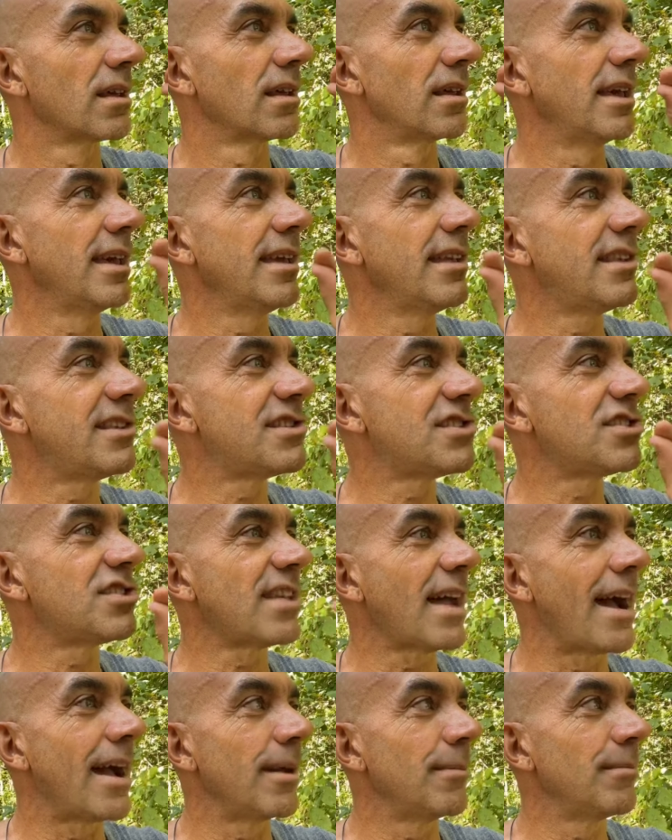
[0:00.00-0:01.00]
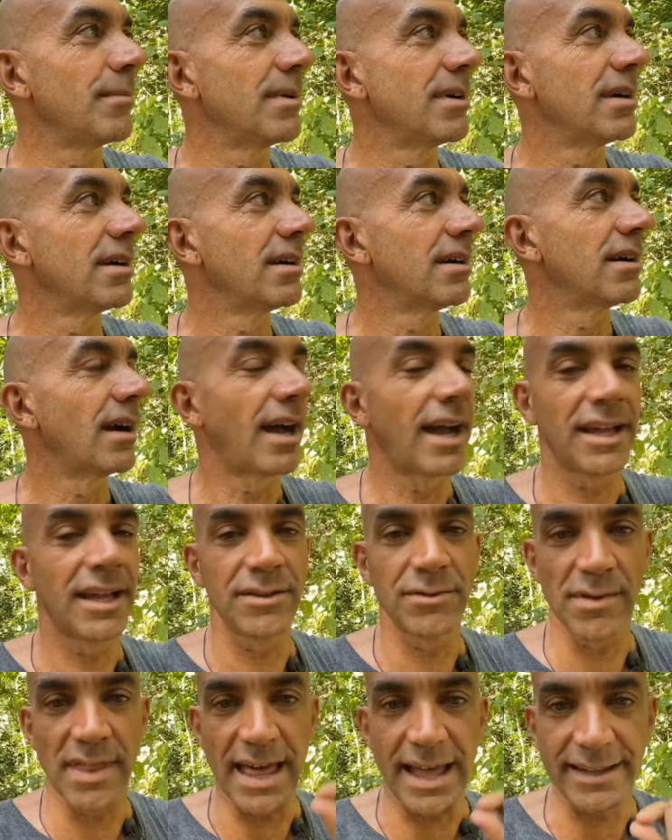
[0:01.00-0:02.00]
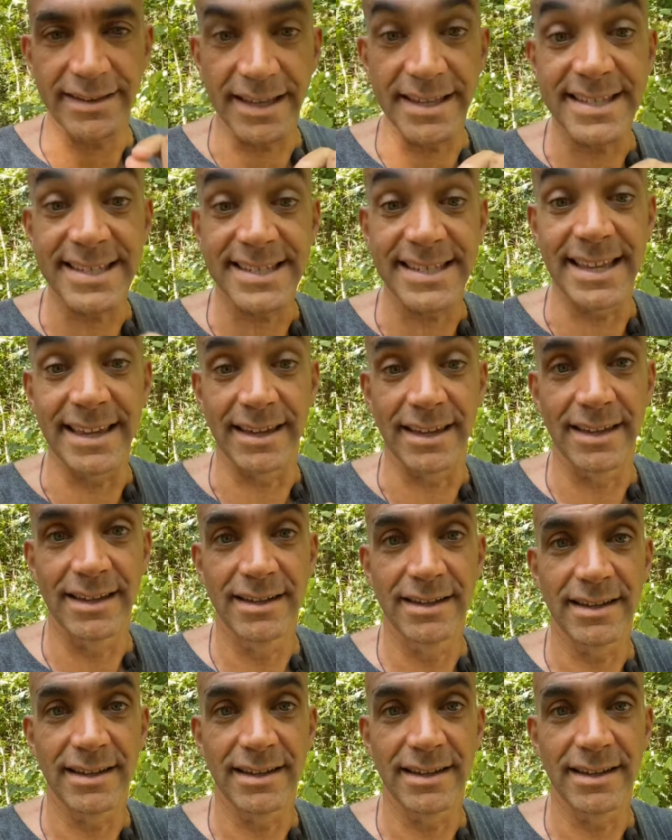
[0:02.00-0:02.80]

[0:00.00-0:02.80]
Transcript: each time I do that, I sing